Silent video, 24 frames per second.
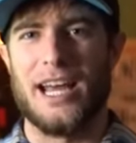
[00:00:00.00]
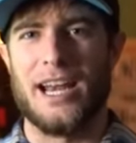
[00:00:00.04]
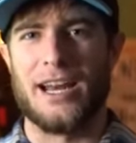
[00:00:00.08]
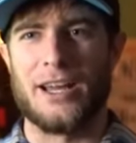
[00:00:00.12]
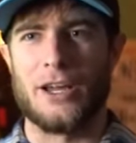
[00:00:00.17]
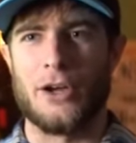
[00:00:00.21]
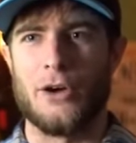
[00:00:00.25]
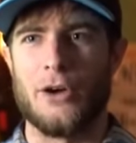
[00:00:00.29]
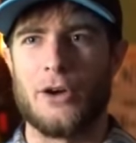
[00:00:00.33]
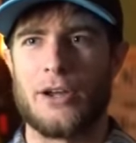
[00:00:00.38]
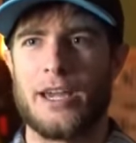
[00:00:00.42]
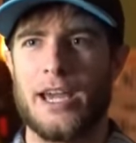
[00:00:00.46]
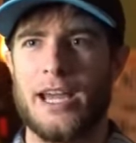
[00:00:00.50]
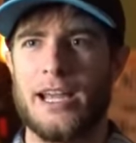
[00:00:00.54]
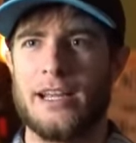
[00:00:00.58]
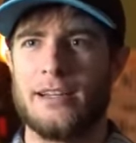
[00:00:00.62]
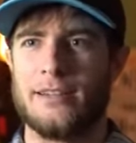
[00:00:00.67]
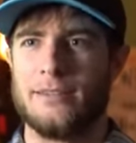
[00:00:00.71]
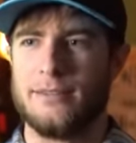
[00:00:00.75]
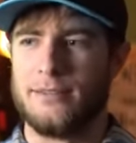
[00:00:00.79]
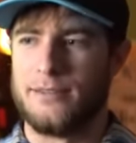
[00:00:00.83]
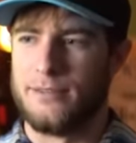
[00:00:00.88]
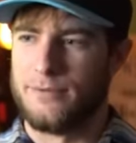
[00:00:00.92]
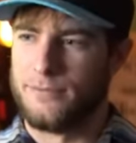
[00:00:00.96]
And I go,
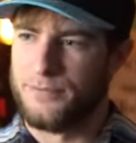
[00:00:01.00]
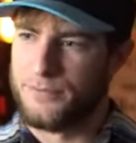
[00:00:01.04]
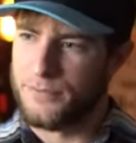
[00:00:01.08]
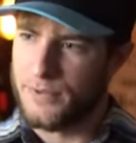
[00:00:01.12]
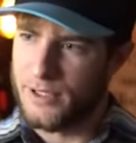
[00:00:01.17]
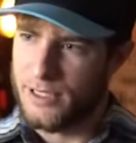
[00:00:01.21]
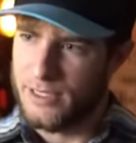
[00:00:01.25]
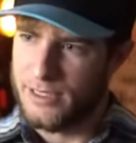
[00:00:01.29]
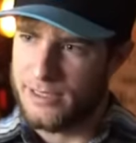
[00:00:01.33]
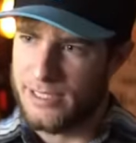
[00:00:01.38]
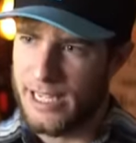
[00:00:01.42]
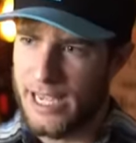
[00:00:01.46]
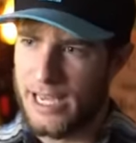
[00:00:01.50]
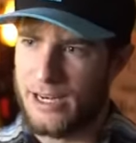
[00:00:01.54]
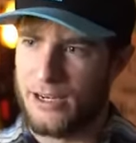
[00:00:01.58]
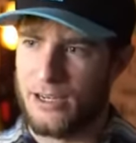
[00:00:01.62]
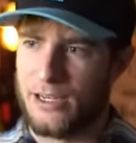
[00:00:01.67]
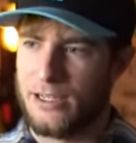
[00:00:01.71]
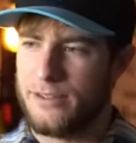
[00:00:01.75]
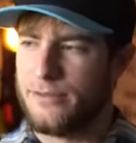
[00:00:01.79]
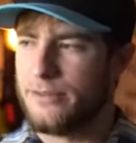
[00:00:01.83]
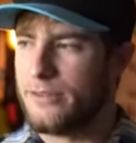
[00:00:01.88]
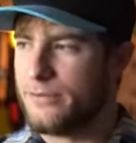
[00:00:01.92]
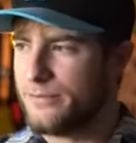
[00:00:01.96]
okay,
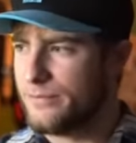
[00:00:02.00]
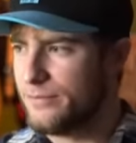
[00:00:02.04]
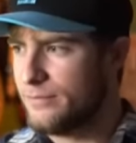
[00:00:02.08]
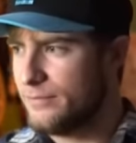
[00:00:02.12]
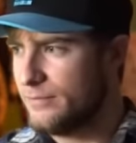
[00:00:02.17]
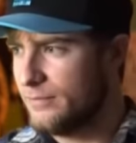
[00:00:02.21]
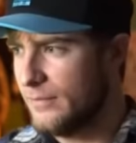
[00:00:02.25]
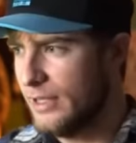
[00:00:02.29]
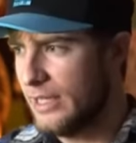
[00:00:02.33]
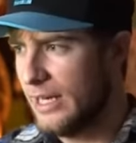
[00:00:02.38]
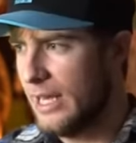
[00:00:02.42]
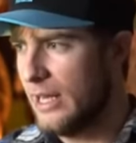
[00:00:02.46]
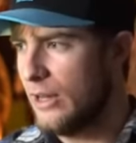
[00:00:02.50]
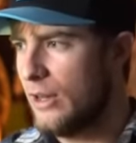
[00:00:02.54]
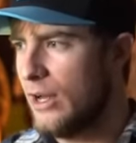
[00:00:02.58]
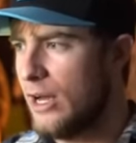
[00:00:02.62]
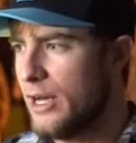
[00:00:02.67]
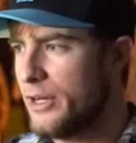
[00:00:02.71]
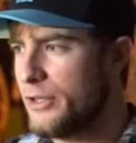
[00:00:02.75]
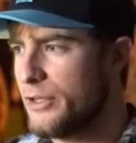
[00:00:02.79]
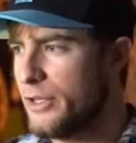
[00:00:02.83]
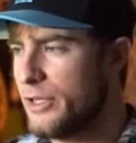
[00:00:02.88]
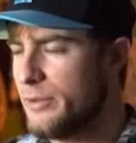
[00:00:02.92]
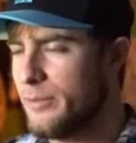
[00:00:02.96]
Tanner, now
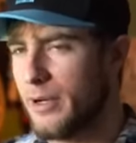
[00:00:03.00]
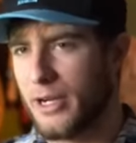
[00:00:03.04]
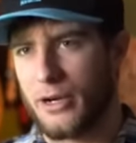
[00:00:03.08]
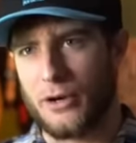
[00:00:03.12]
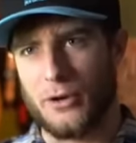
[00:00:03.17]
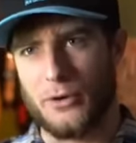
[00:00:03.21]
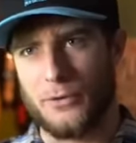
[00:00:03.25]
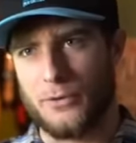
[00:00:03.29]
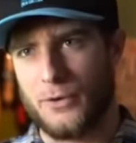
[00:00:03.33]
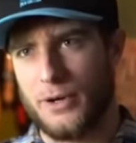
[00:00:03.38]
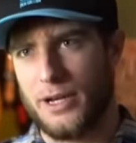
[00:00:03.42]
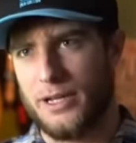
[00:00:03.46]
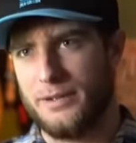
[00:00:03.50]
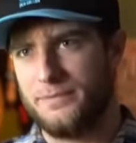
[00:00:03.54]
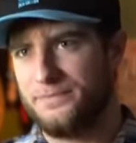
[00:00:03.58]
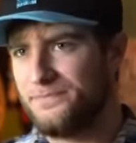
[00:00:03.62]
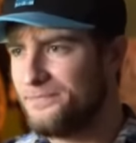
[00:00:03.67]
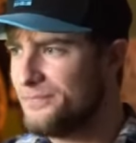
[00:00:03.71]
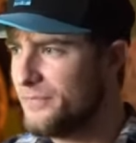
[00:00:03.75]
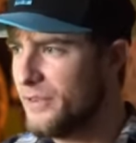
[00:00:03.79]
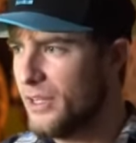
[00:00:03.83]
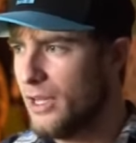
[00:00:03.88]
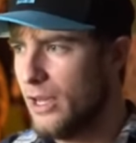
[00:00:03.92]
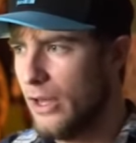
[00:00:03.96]
Alejandra, my girlfriend,
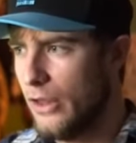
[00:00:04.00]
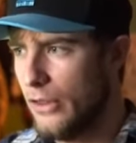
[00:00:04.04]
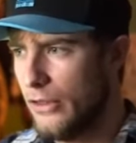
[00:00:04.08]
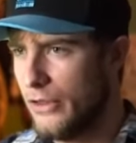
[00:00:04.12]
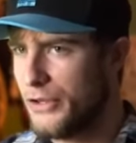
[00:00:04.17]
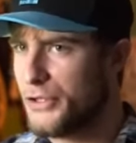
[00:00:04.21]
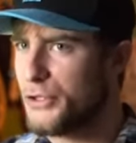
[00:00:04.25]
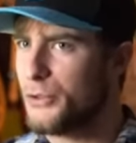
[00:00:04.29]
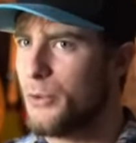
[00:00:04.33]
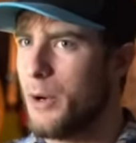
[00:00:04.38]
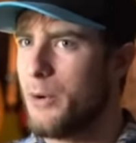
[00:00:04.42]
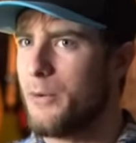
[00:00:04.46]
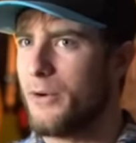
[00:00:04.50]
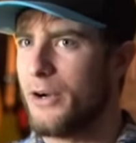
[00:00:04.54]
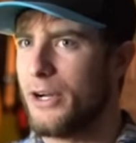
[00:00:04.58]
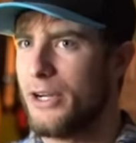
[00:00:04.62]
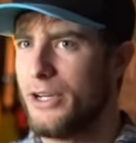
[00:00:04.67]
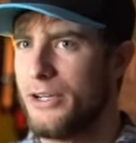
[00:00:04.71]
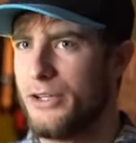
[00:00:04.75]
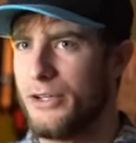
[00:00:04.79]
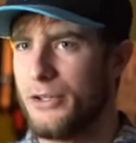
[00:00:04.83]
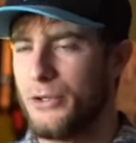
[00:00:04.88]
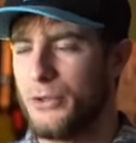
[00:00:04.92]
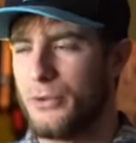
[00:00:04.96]
this is what we're
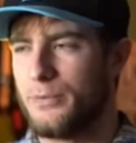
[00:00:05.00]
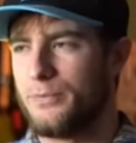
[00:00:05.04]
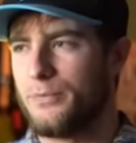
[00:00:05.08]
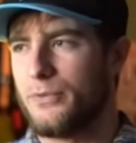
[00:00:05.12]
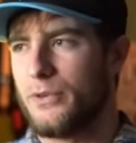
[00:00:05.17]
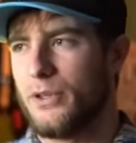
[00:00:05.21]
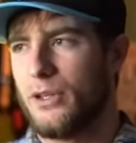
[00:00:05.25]
gonna do.